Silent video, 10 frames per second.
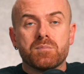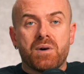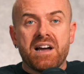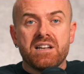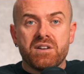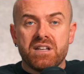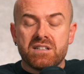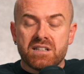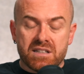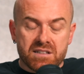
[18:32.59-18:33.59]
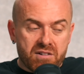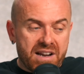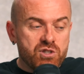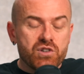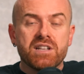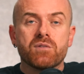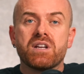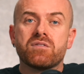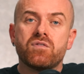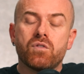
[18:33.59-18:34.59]
piling rig and the right drilling
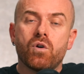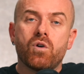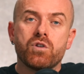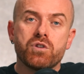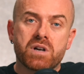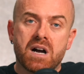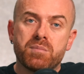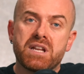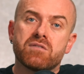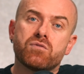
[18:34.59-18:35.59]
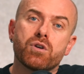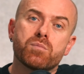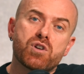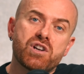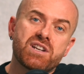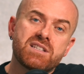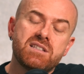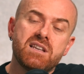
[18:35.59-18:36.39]
rig for your company and for your projects